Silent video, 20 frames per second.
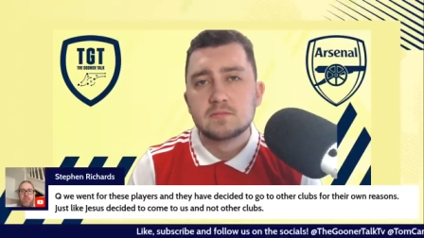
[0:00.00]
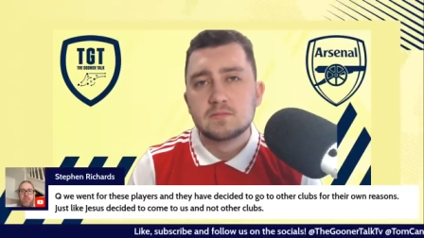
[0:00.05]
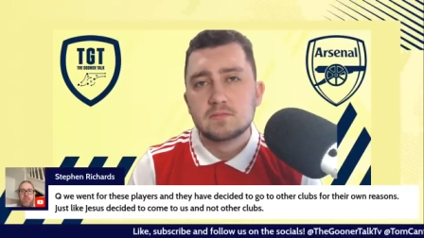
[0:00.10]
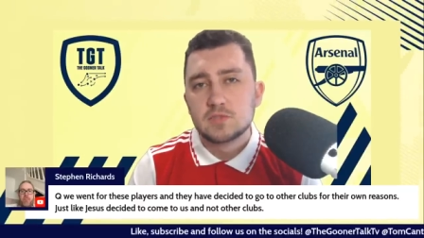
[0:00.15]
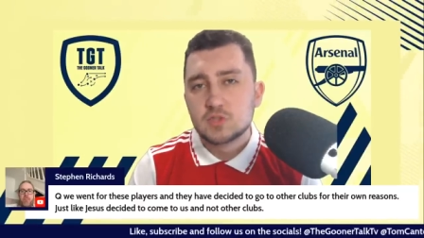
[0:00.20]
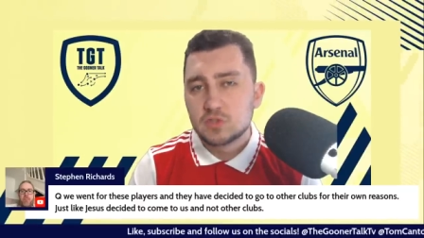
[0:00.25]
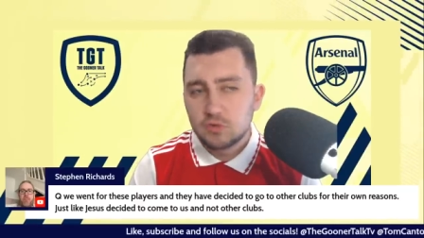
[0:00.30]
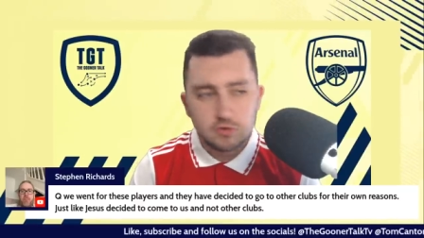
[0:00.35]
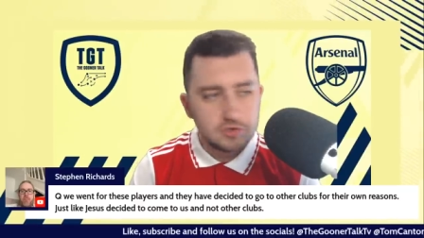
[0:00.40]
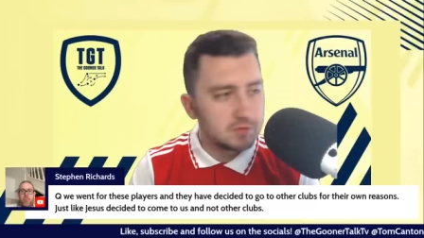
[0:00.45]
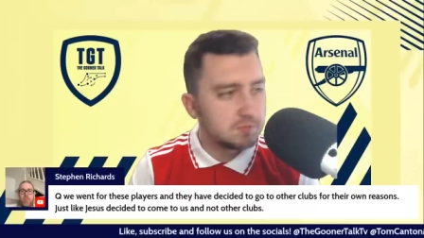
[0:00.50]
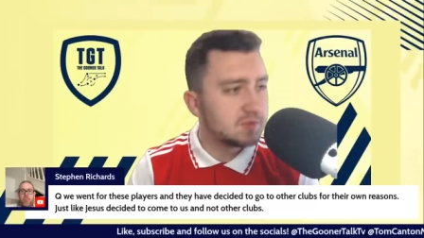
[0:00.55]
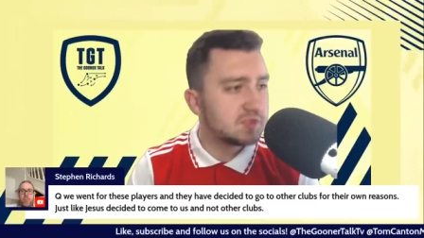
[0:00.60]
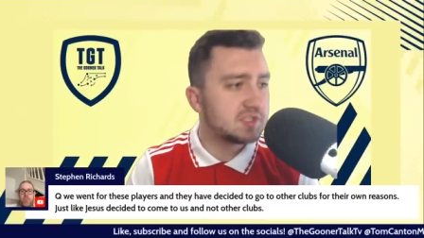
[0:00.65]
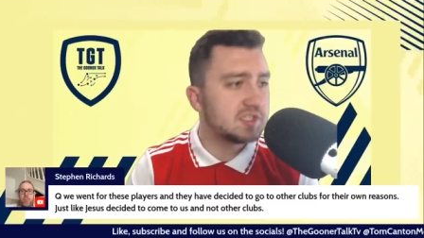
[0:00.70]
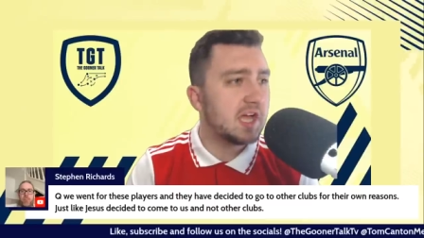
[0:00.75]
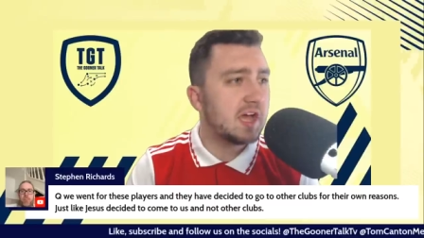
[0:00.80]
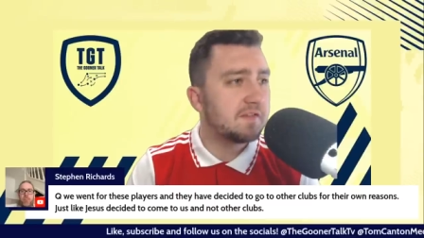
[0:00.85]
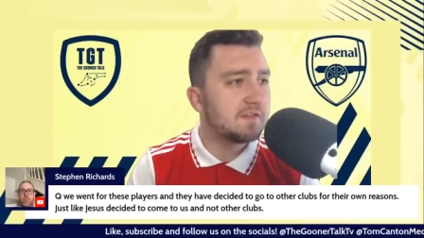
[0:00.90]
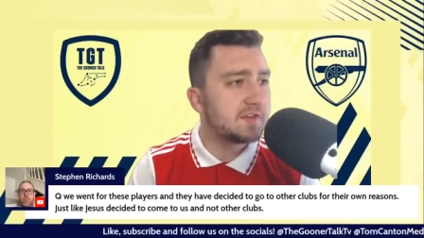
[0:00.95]
Shkodran
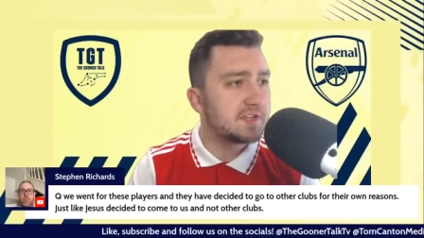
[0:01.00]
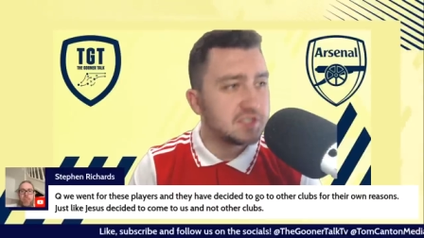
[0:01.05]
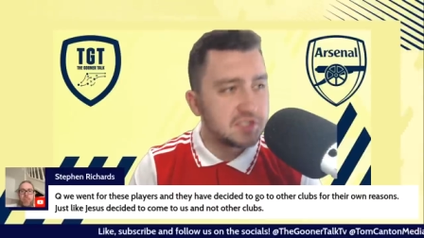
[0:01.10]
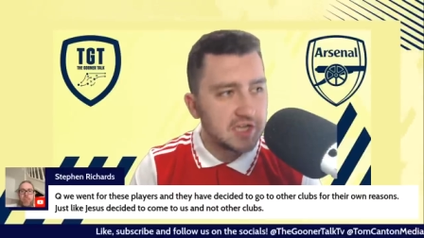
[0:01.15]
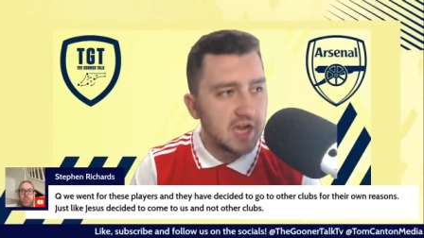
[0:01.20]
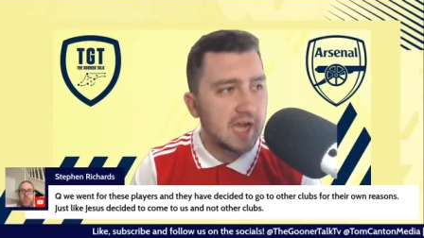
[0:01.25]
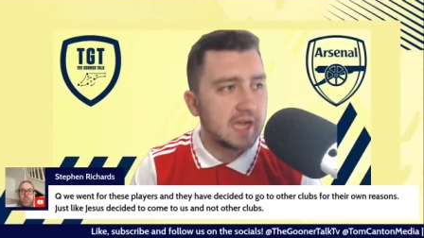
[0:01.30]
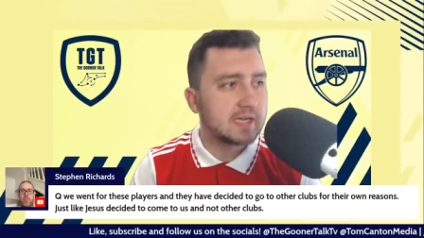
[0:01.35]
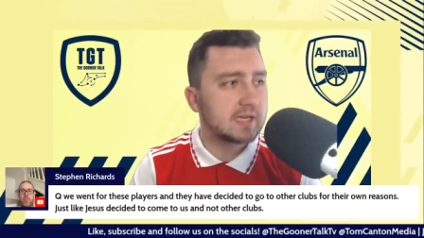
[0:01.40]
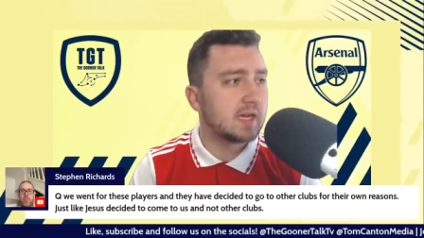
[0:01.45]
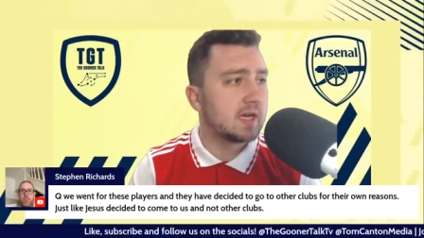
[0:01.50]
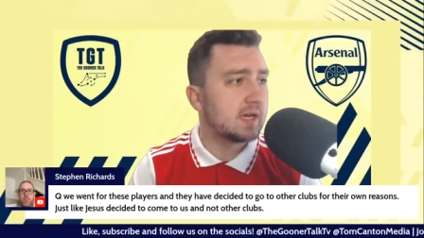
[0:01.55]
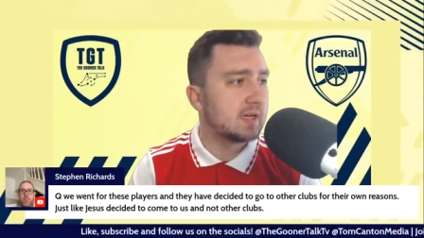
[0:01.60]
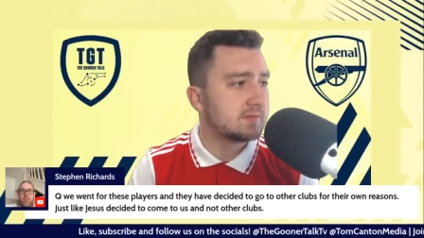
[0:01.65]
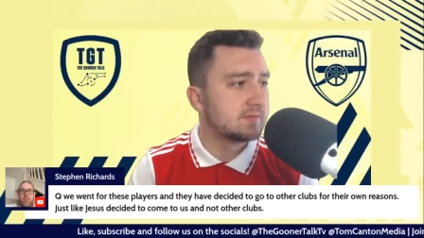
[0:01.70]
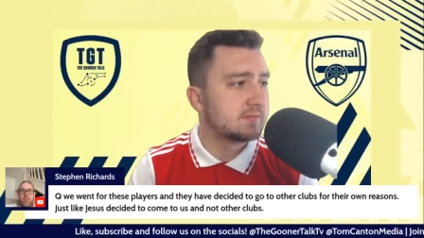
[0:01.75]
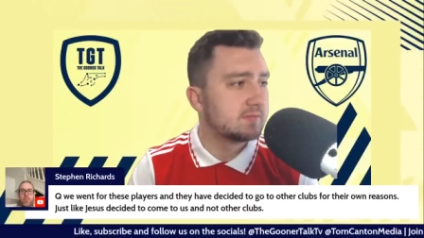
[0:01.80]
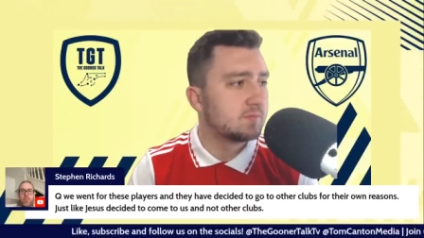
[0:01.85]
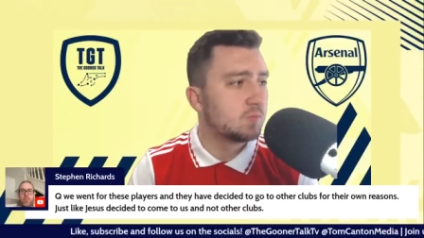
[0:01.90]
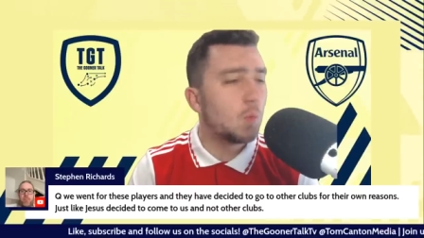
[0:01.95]
Mustafi, Xhaka.
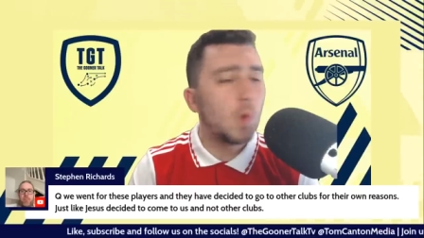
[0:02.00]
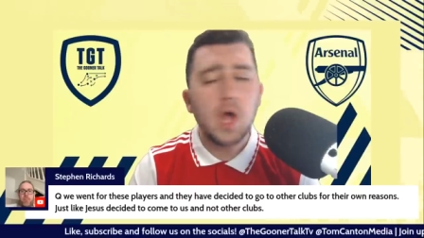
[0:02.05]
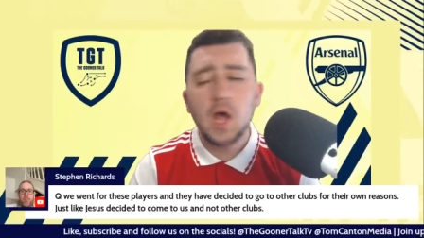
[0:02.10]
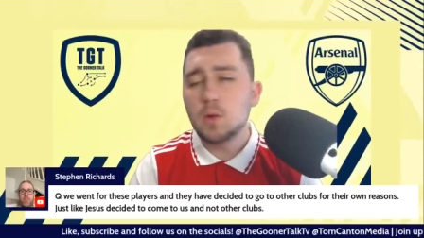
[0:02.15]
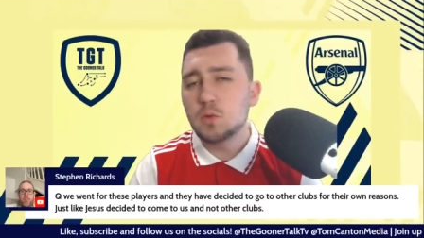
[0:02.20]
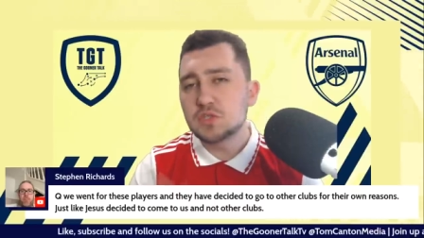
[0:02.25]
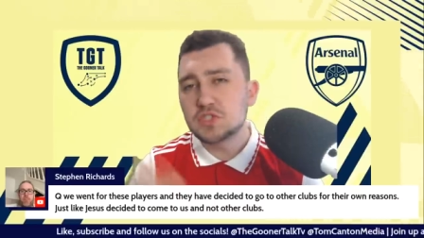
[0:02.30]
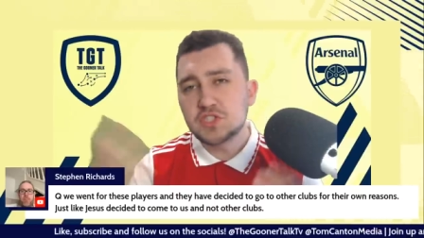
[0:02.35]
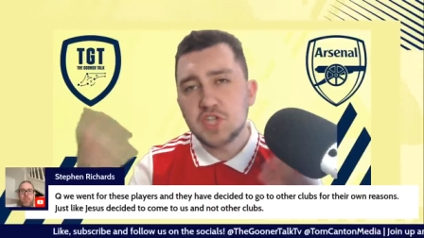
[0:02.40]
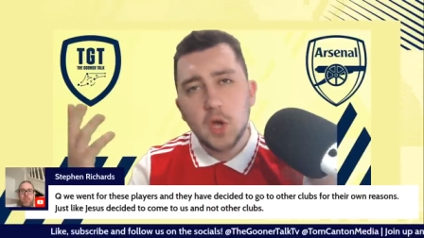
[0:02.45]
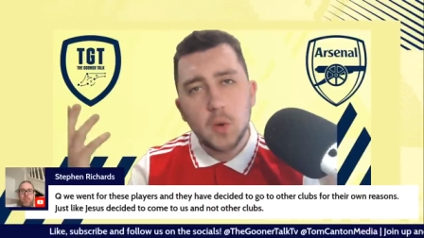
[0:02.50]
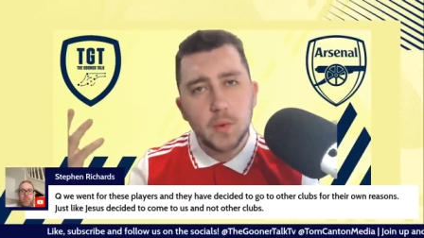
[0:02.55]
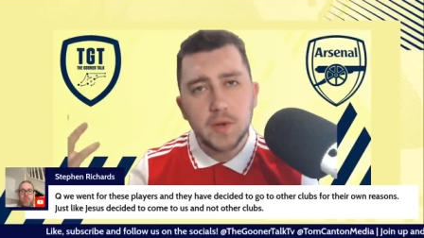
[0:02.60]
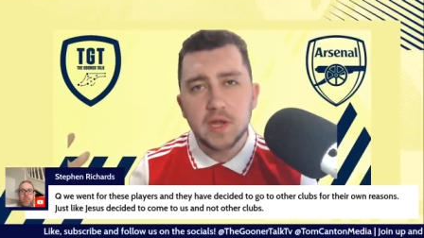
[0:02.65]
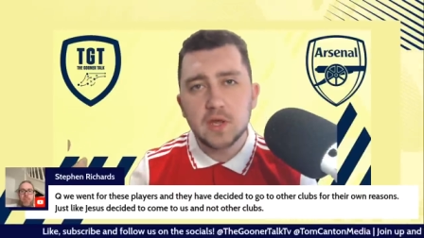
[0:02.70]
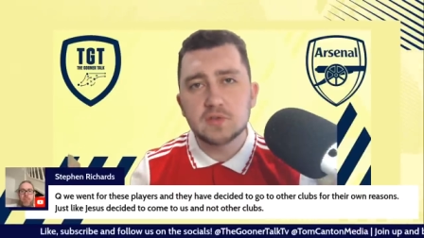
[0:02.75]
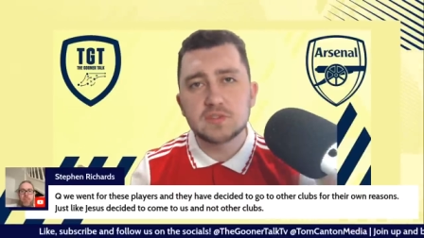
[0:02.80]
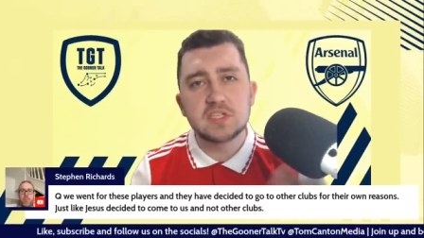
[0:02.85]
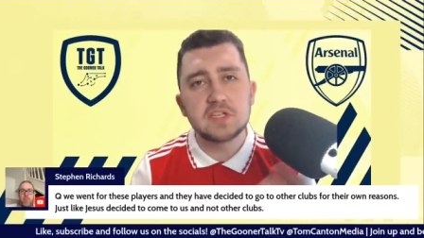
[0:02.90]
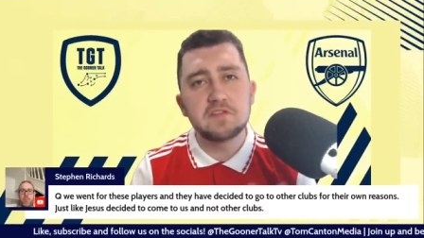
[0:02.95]
Why was no one
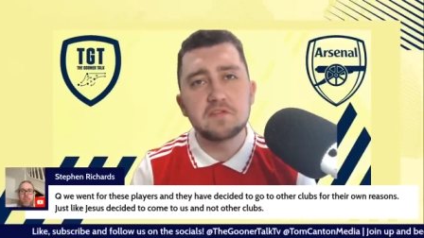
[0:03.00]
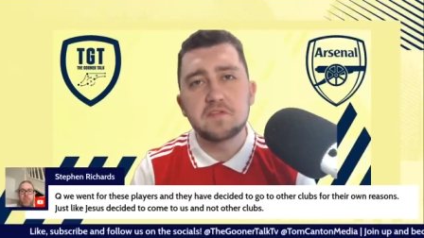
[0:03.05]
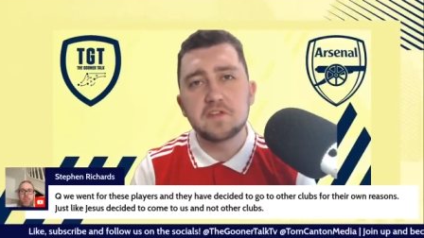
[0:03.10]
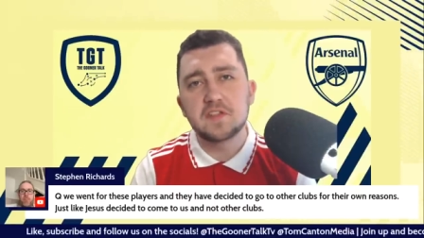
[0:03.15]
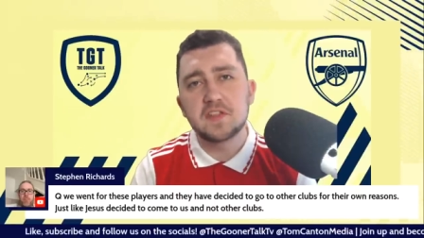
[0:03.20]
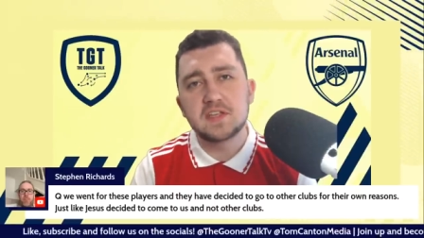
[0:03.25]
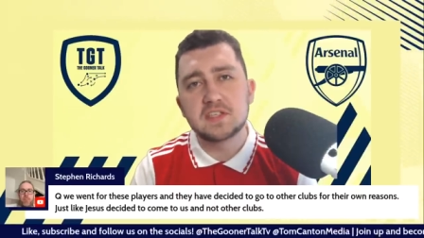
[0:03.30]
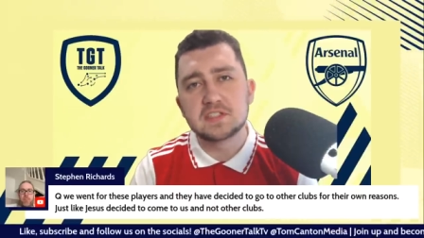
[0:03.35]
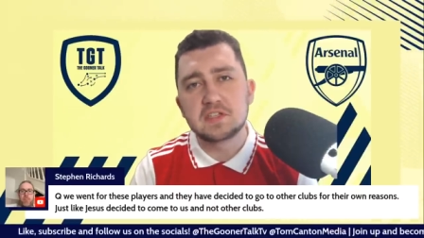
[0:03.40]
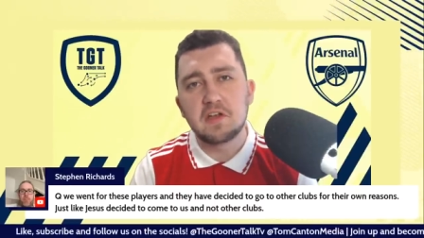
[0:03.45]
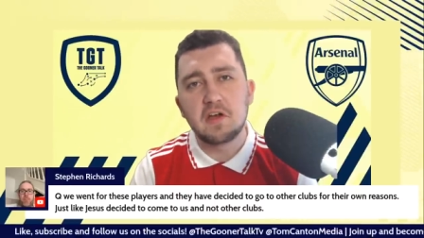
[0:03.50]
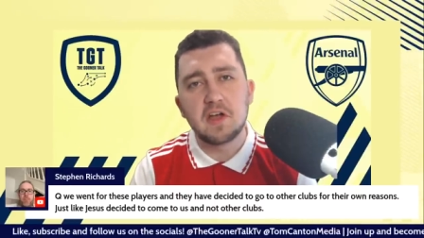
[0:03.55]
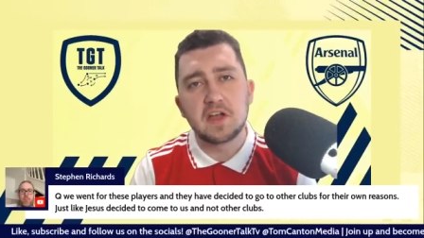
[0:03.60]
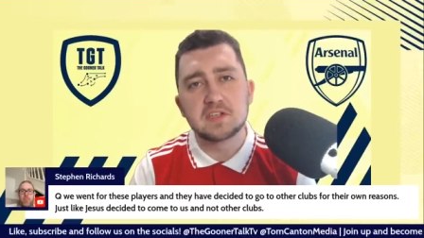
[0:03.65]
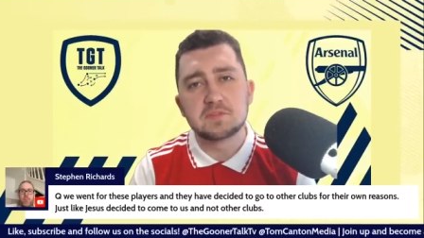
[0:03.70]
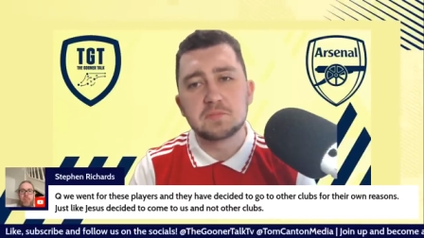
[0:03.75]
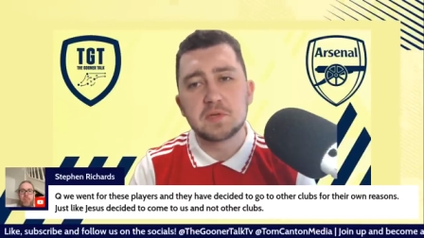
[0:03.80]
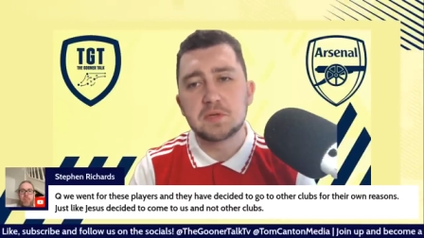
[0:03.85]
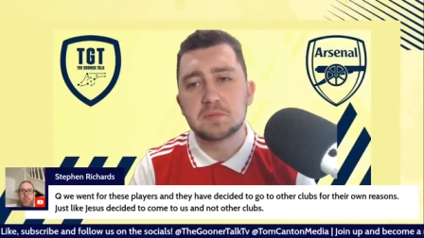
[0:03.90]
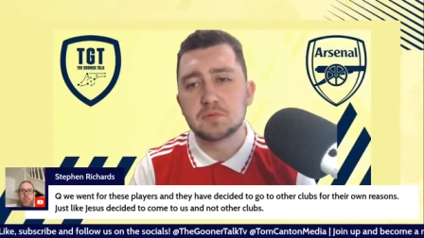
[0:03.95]
else in for these
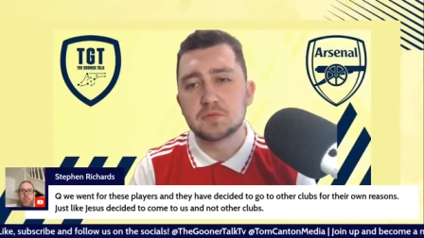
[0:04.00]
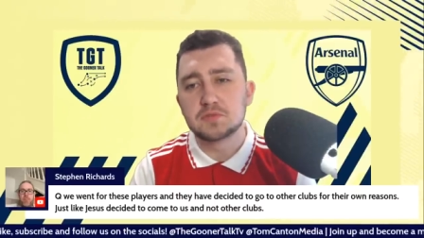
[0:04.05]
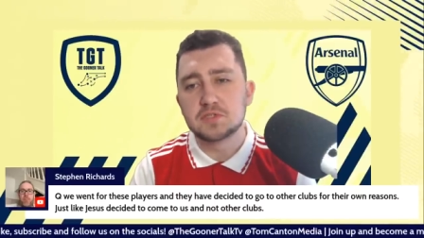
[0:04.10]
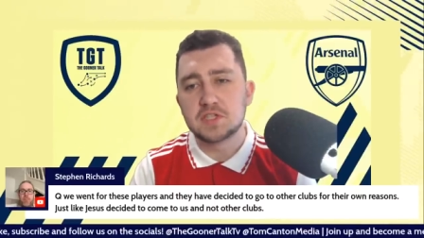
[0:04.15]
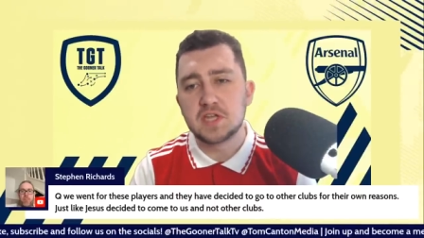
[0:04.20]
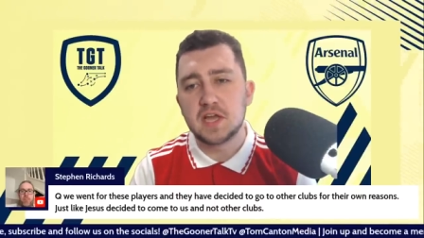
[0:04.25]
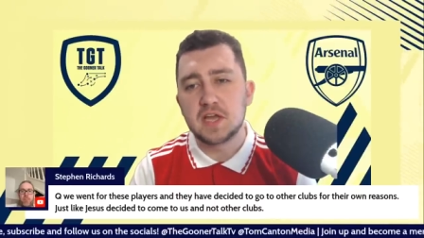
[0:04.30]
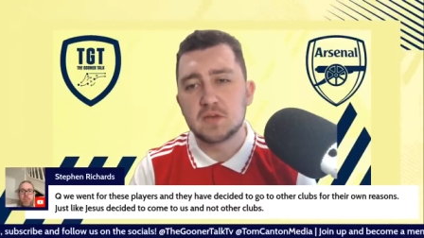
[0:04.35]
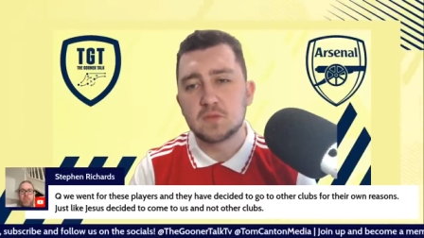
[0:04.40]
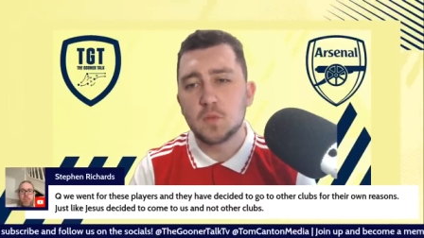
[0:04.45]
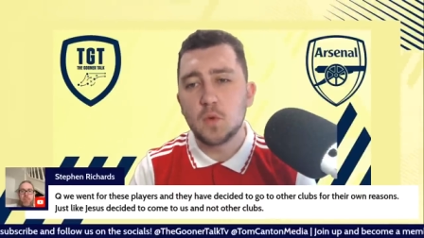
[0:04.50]
guys, people said?